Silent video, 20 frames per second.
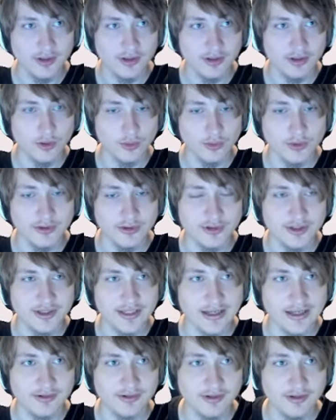colon
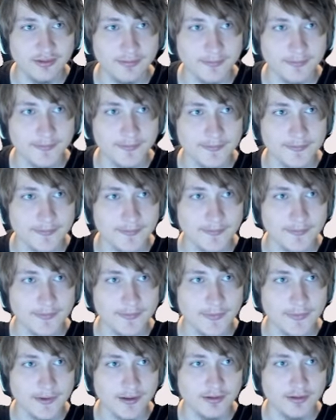3000
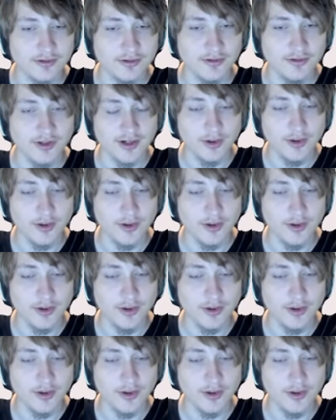just like